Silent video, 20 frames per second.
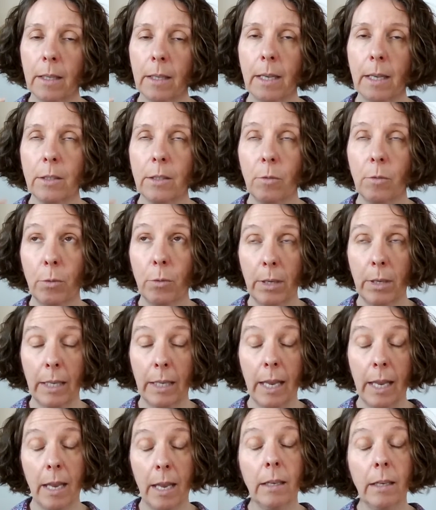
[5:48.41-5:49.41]
As you're
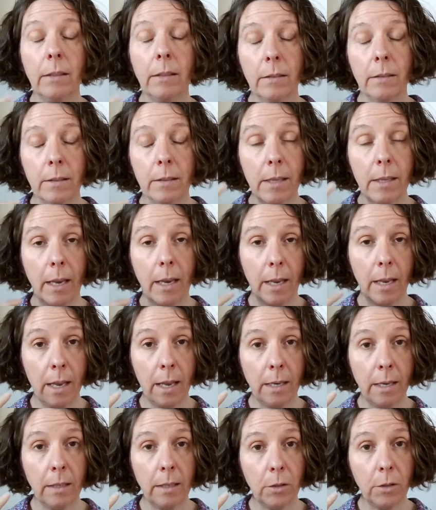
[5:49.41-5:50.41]
breathing in, say
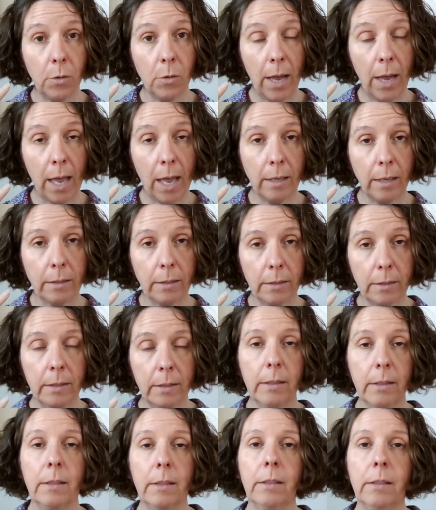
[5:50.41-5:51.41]
in your head,
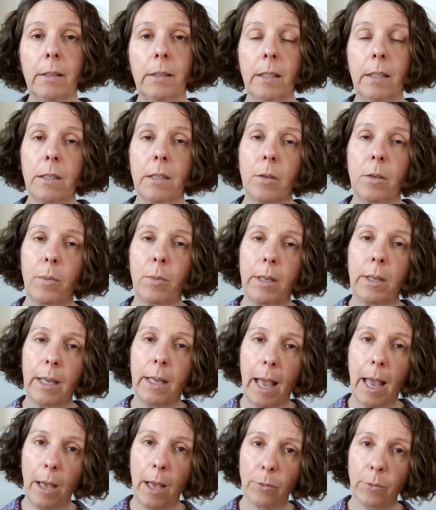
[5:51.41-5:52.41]
and as you're
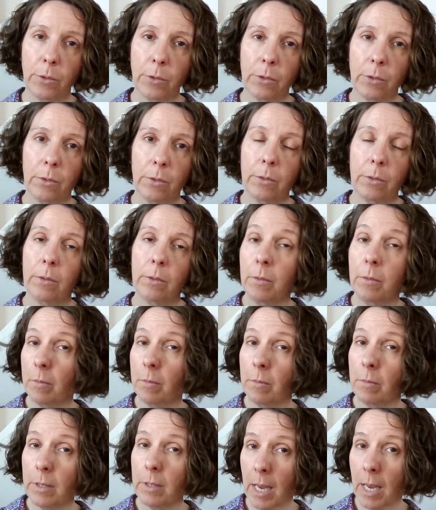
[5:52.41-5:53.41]
breathing out,
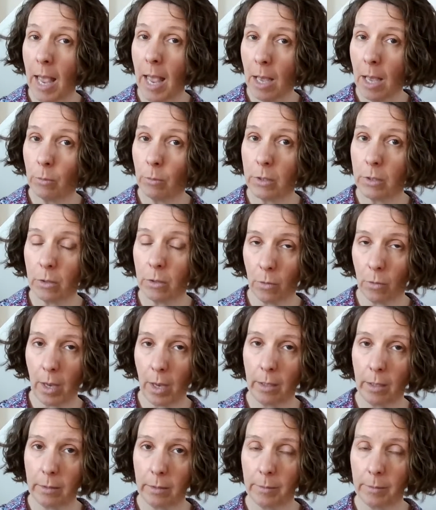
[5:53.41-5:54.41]
say out in your
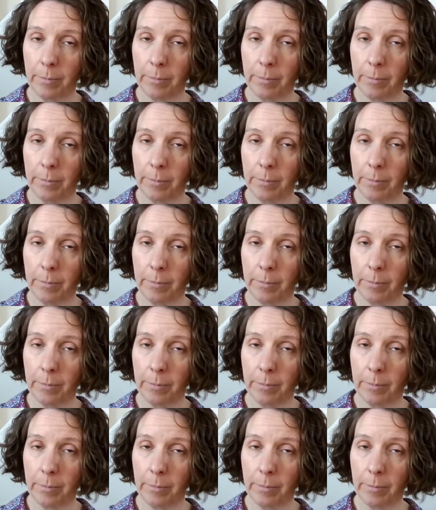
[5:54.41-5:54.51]
head.